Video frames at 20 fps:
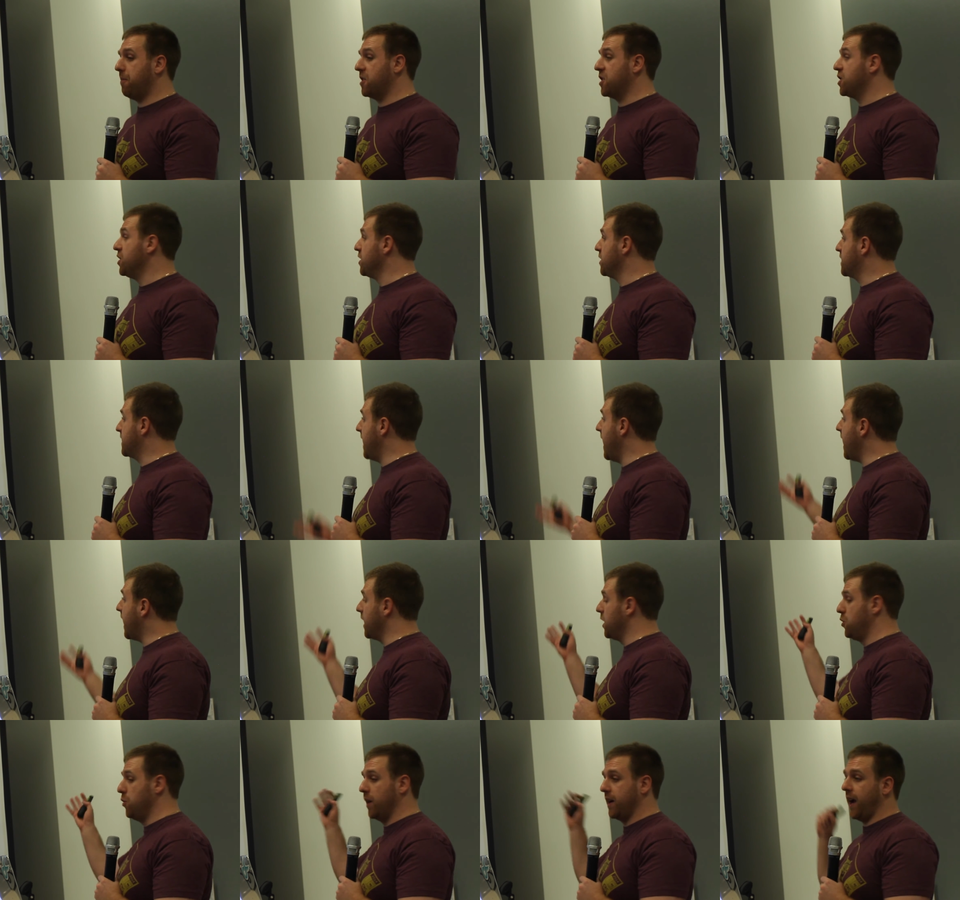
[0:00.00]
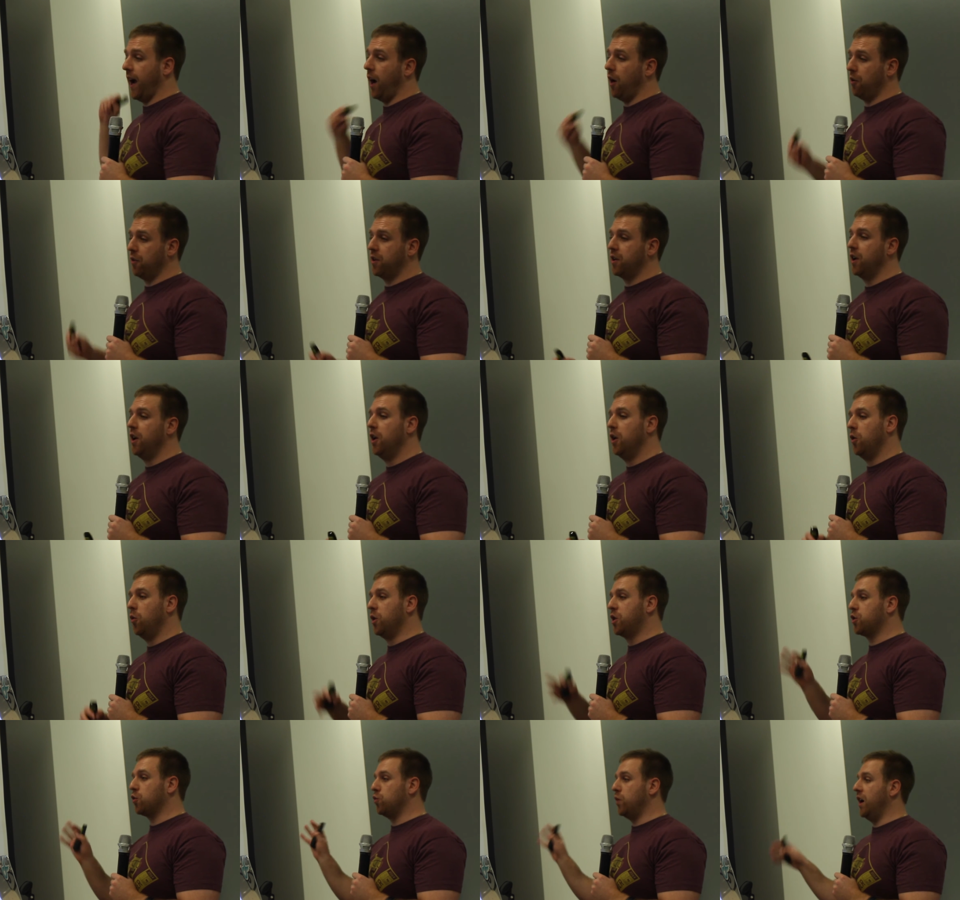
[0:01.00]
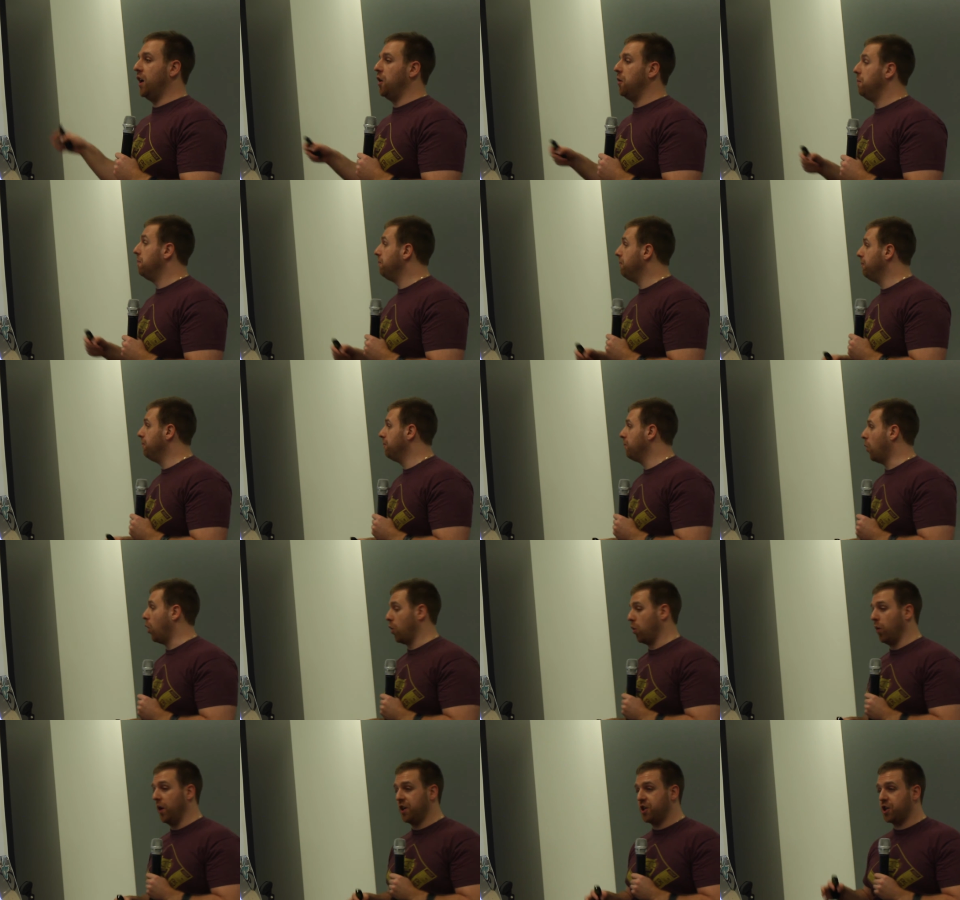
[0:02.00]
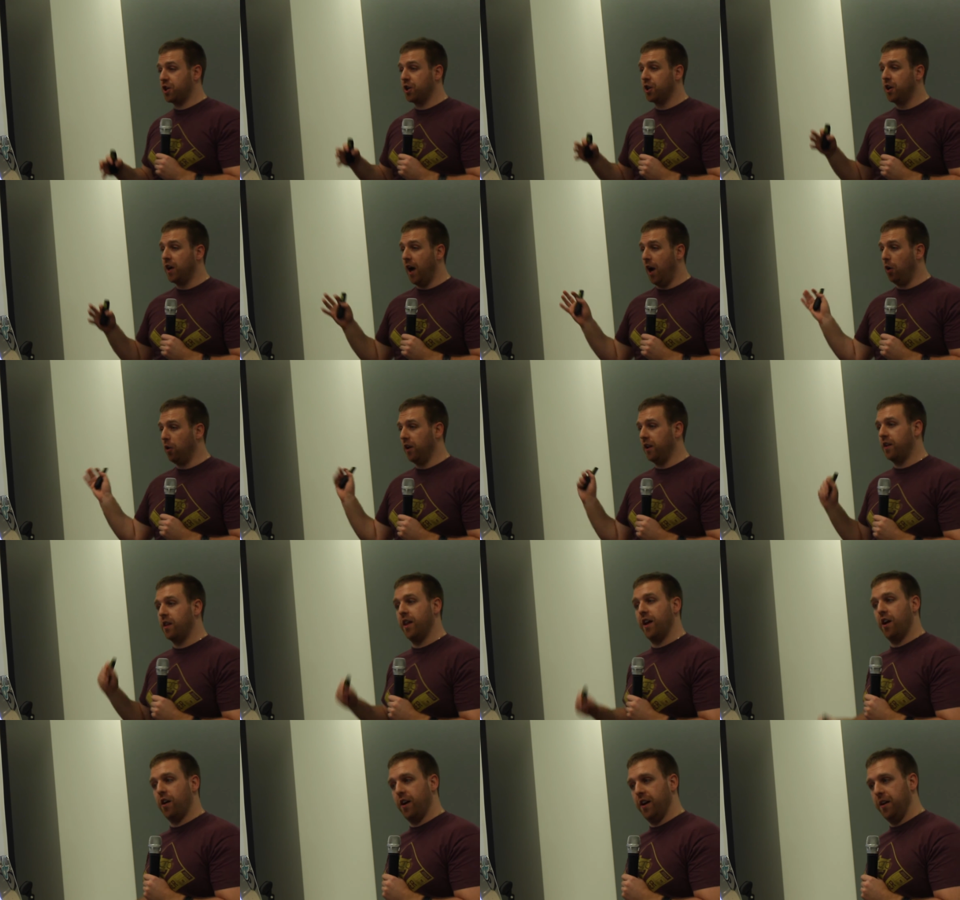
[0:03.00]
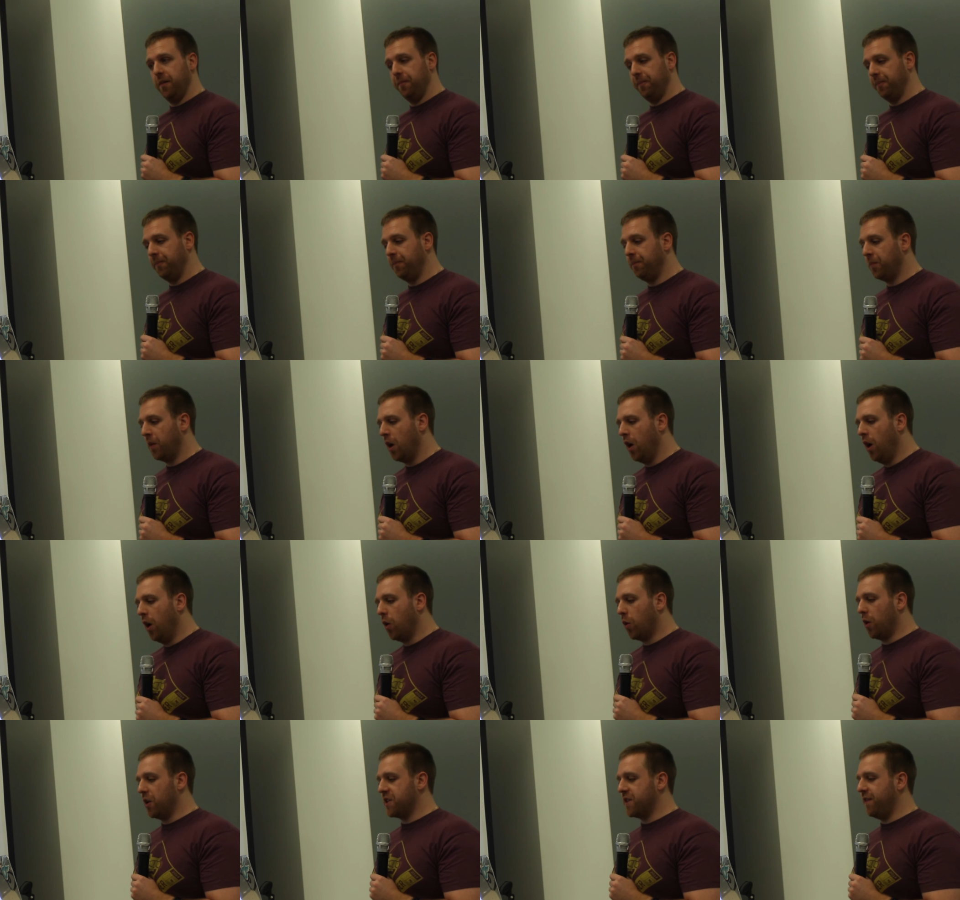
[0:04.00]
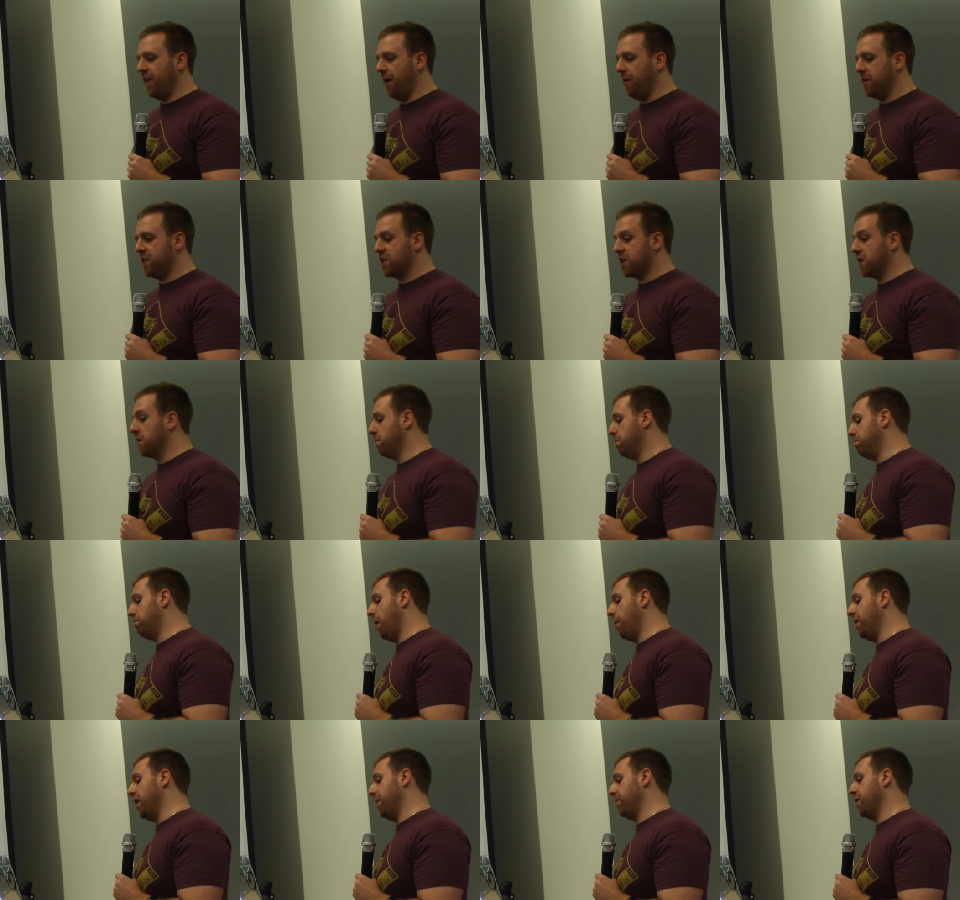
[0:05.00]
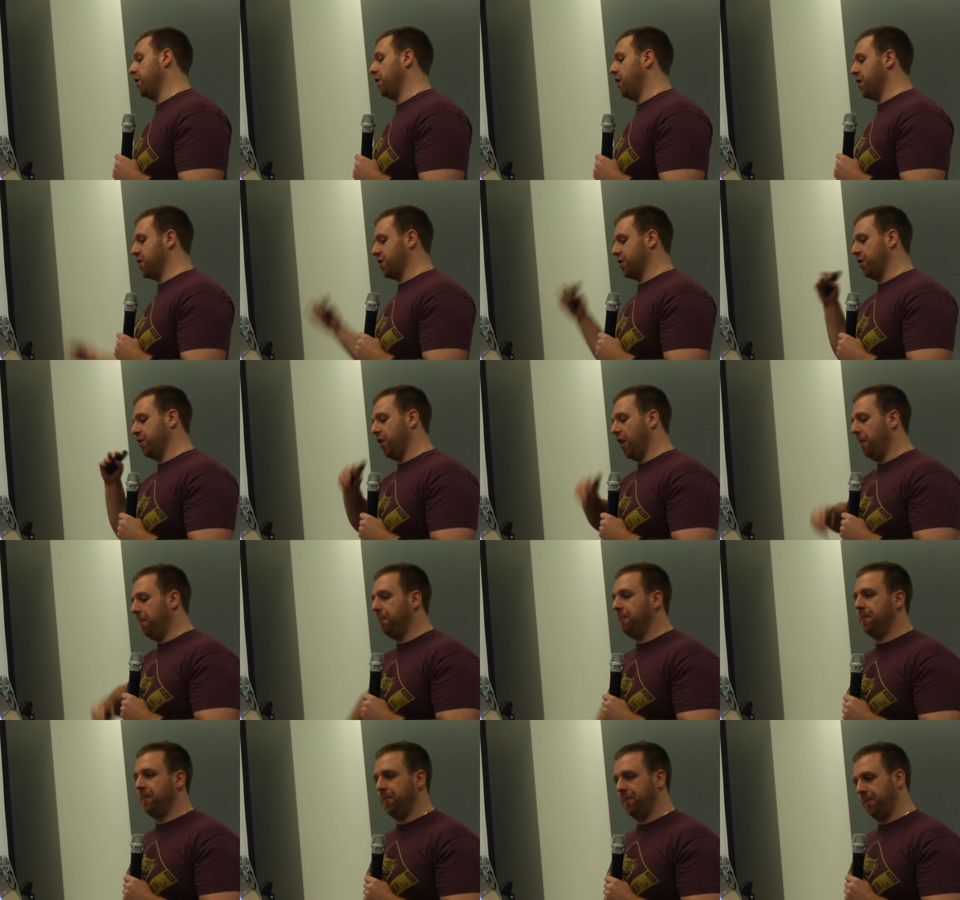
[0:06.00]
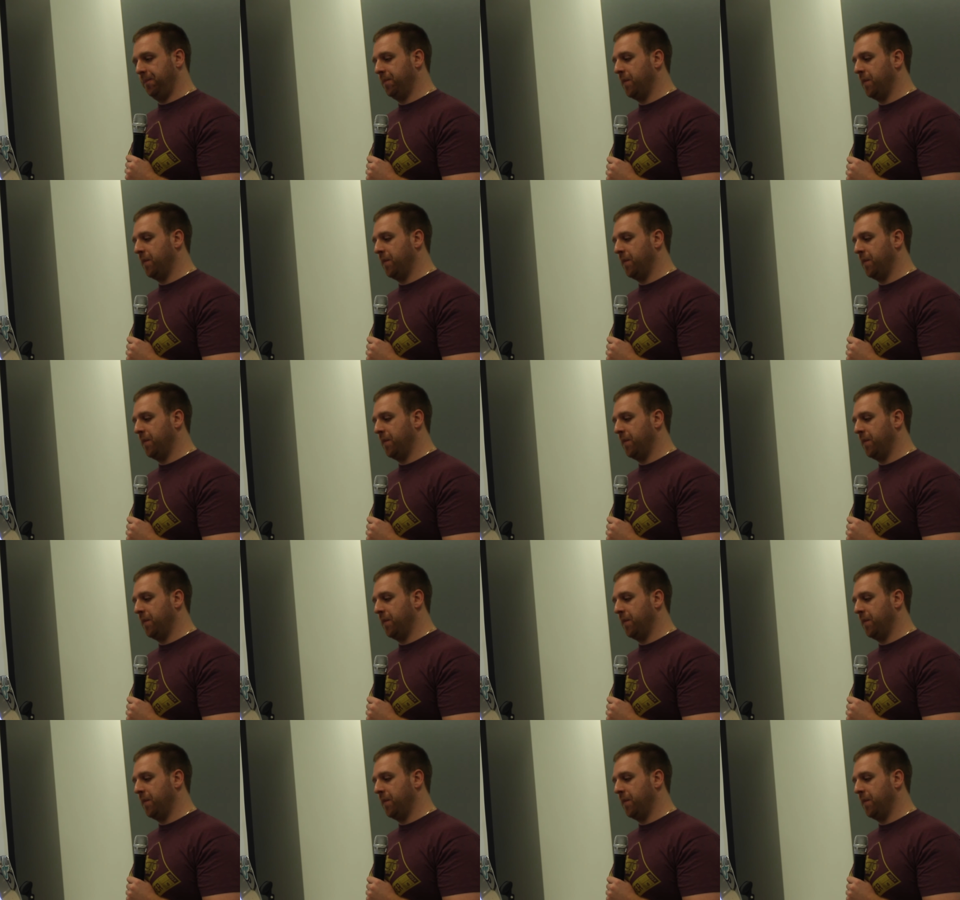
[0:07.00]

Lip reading: Actions take into account which realm or which outlet they are in, whereas events bubble up the logical DOM,